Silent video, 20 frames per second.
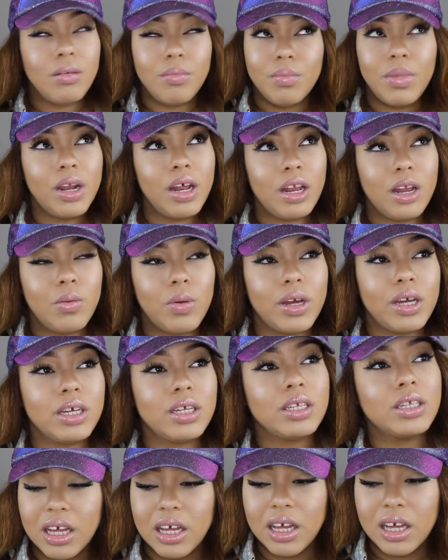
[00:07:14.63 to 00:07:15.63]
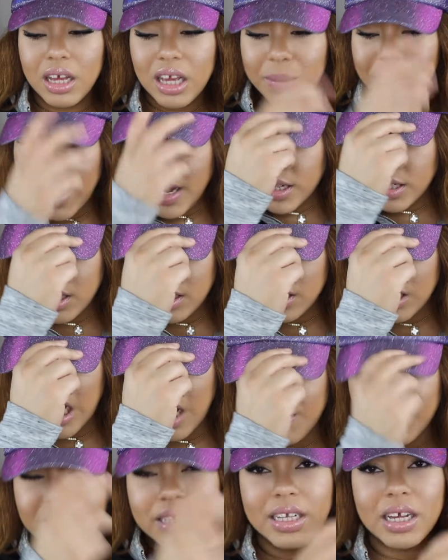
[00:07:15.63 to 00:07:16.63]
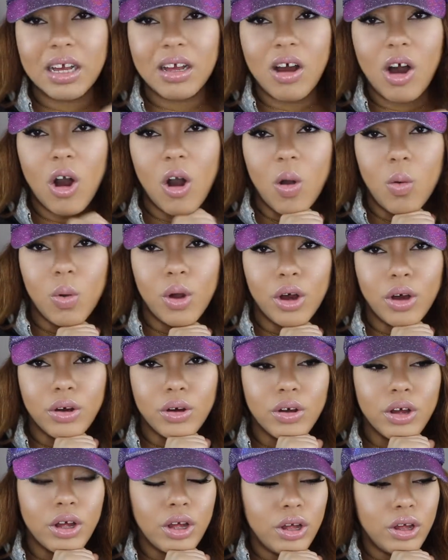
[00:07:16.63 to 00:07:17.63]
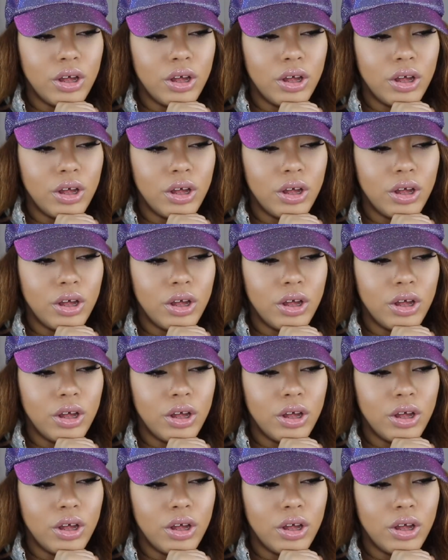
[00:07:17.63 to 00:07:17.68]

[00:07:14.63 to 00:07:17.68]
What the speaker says: But anyways, he made a slick comment saying, oh, well,